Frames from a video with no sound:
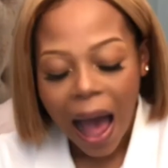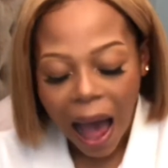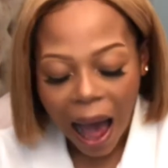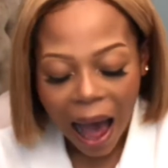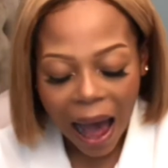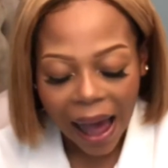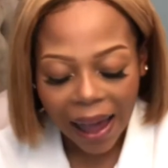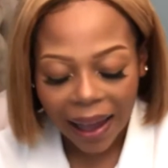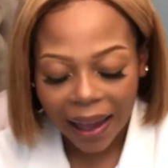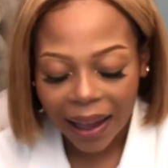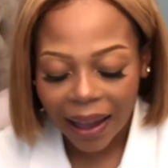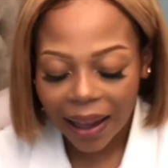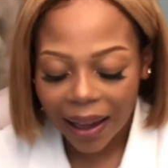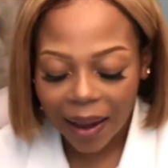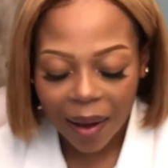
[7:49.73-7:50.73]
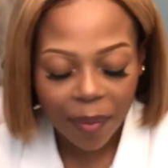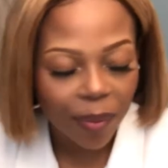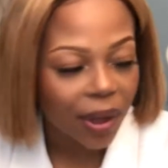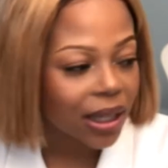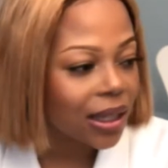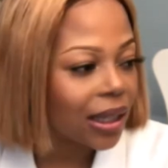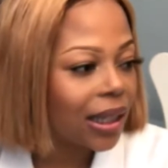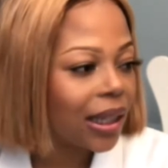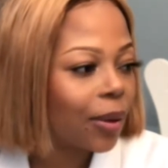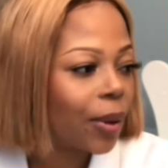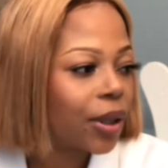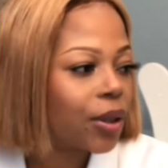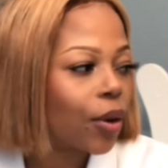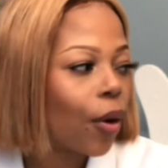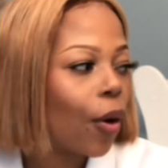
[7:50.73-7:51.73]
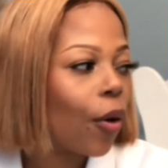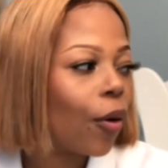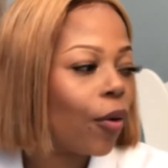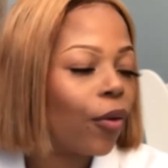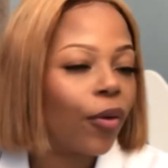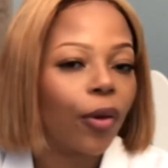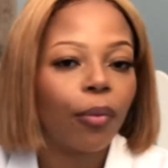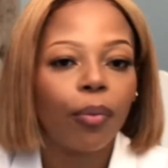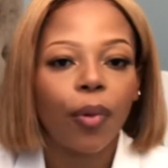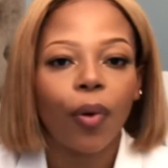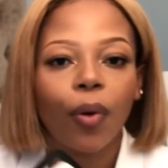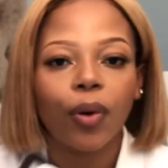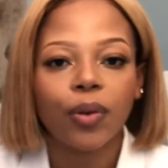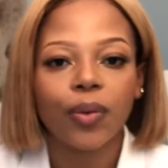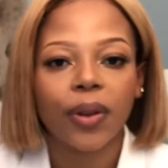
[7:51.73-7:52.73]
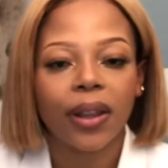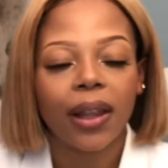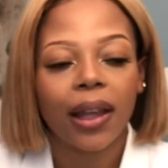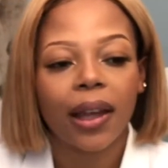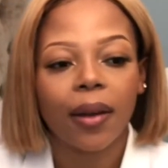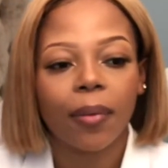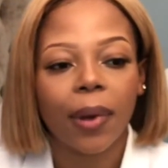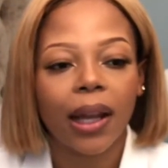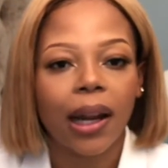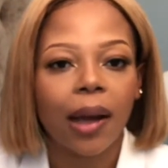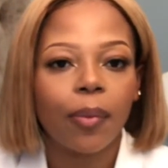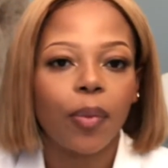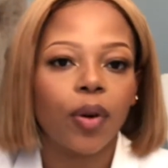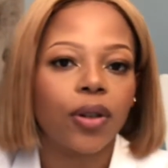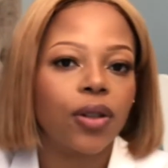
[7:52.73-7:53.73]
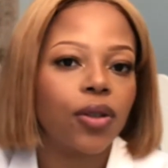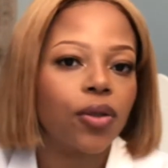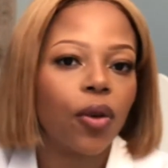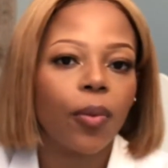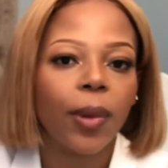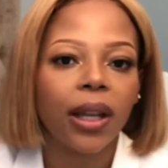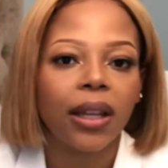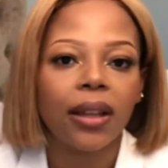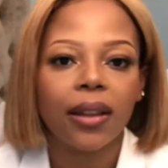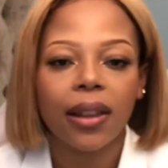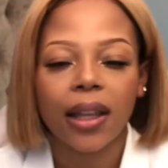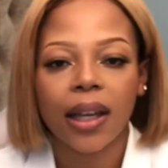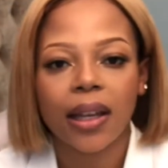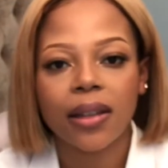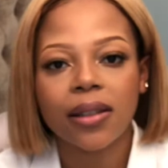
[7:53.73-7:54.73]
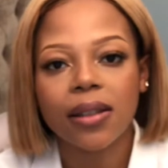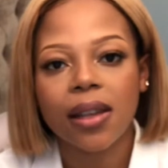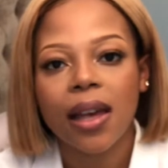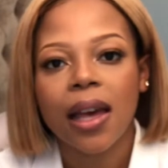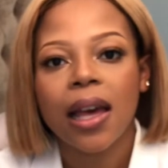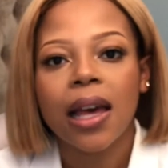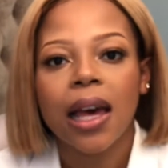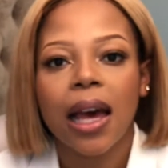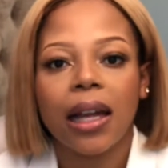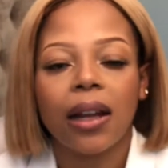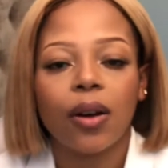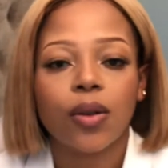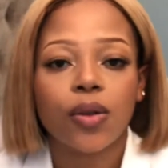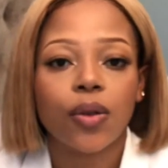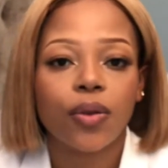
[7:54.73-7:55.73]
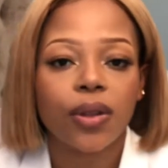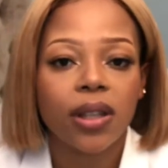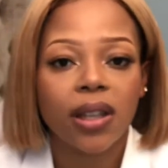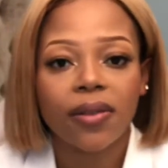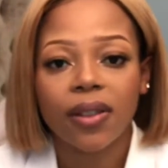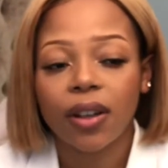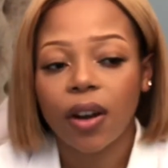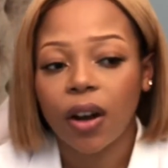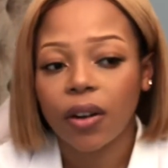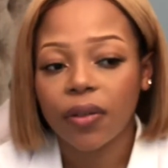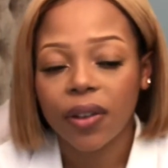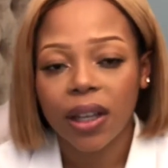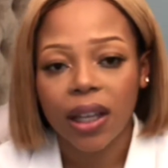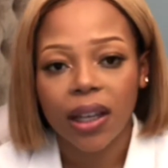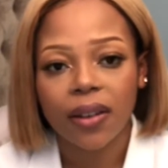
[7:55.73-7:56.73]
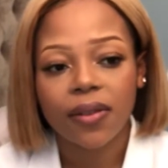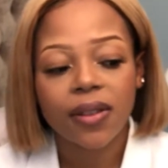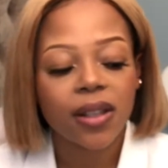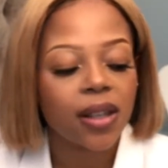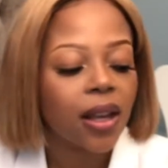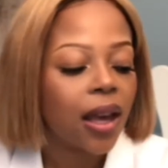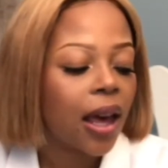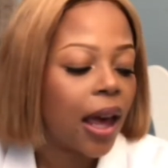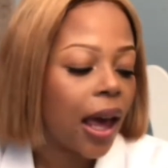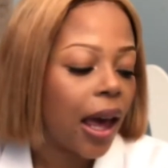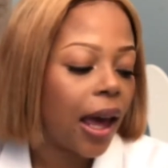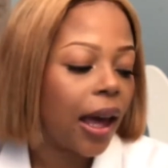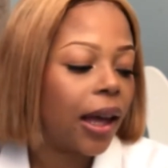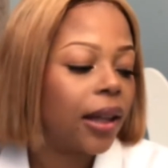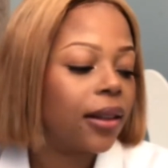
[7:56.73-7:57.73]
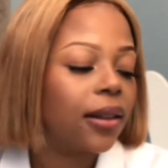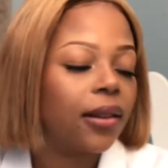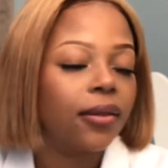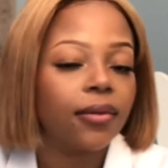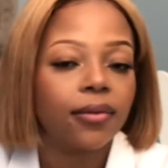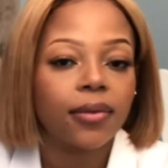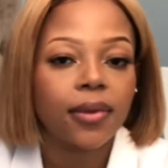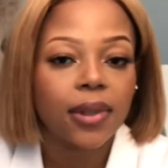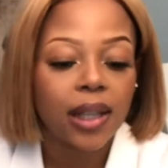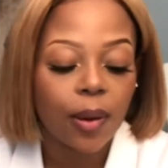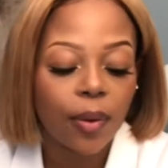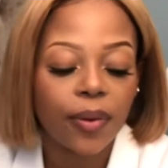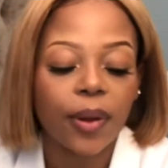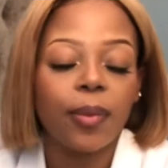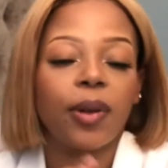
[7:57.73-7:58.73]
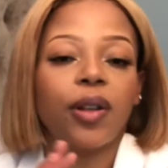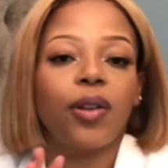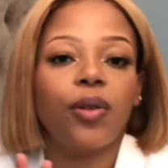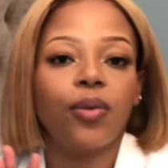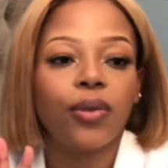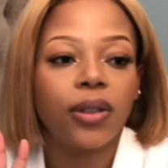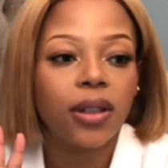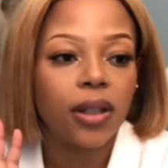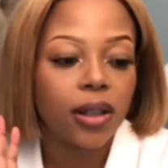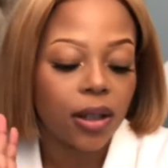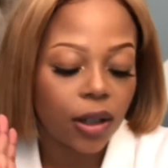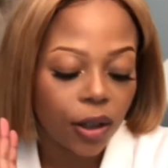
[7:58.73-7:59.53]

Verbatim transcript: i basically went overboard with him and i bought so many things and i also received a lot of gifts and some of them included